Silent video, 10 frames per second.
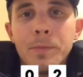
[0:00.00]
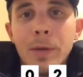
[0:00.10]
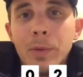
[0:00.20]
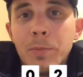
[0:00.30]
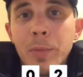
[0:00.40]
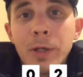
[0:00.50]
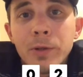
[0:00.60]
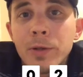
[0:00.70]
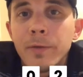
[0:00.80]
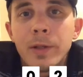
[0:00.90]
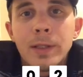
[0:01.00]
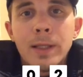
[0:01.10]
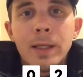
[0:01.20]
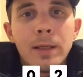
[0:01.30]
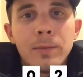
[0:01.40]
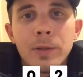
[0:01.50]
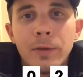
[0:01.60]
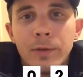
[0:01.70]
maybe pictures of the teams.